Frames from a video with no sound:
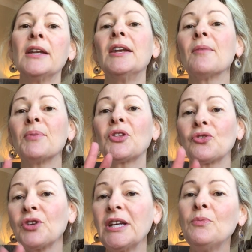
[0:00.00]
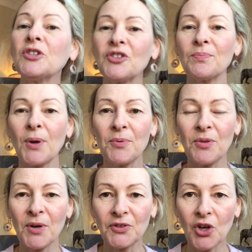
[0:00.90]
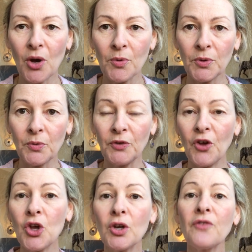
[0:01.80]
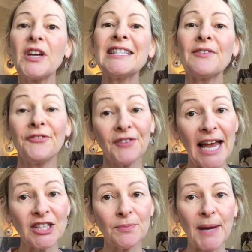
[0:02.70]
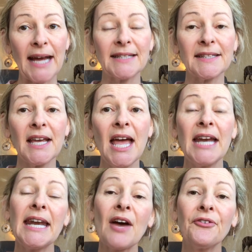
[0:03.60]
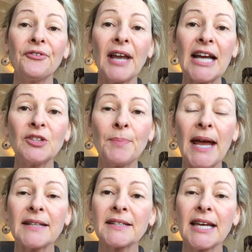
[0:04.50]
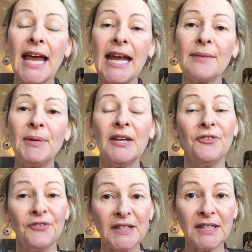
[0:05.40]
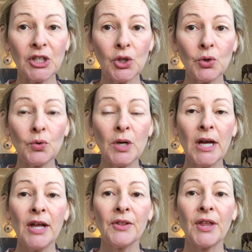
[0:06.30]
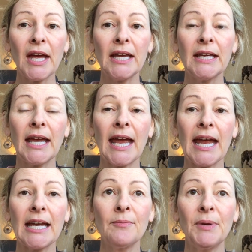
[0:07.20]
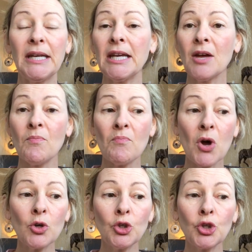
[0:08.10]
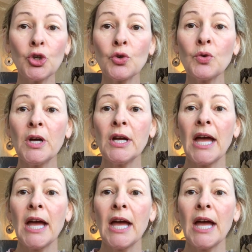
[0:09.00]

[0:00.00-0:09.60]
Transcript: Number three, which is probably the most common that we've heard of, is flashbacks. Now, flashbacks can be physical, they can be emotional,